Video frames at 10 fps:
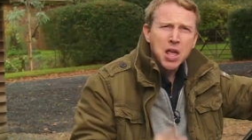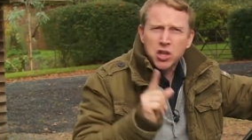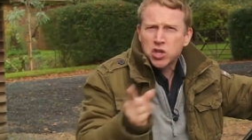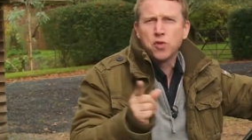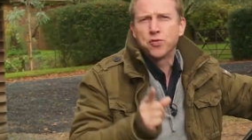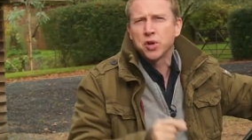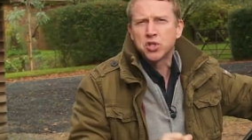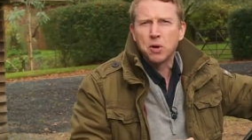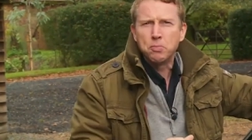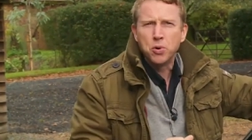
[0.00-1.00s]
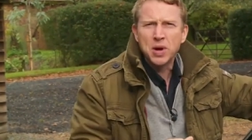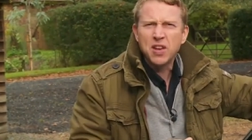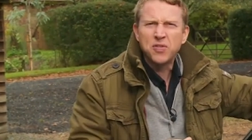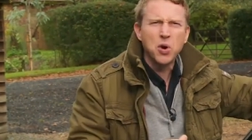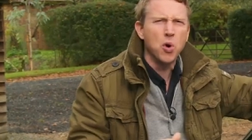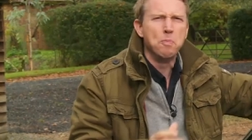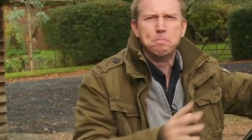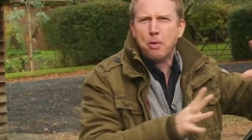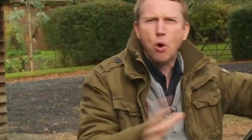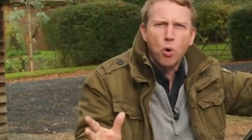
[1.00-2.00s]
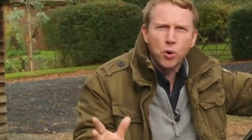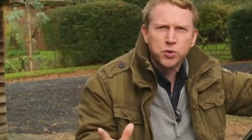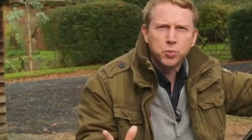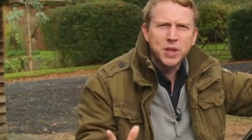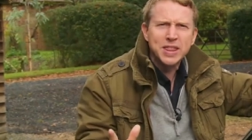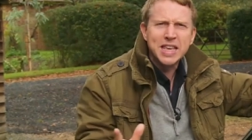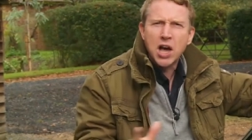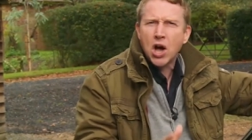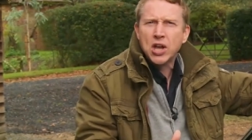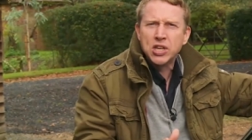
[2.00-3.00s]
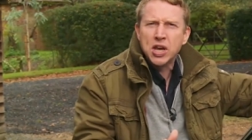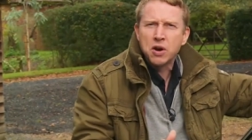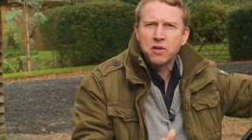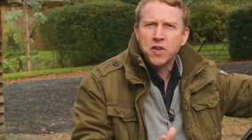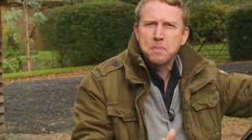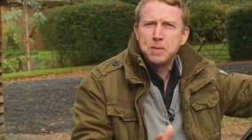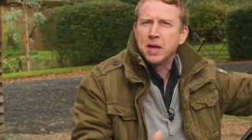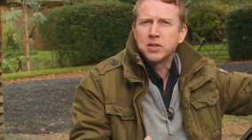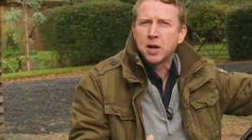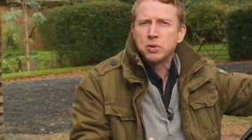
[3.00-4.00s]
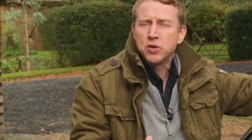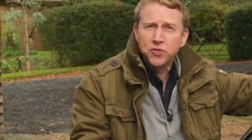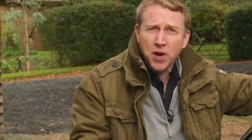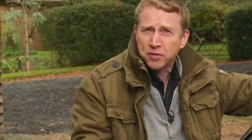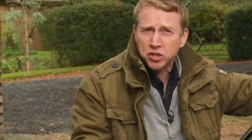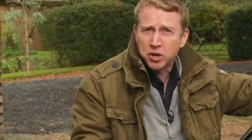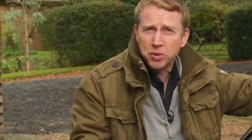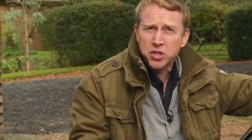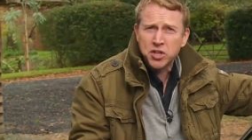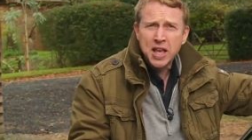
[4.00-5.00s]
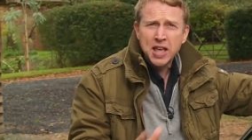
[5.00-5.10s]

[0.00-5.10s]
So, for example, if you're bored with the idea of a BMW 5 Series,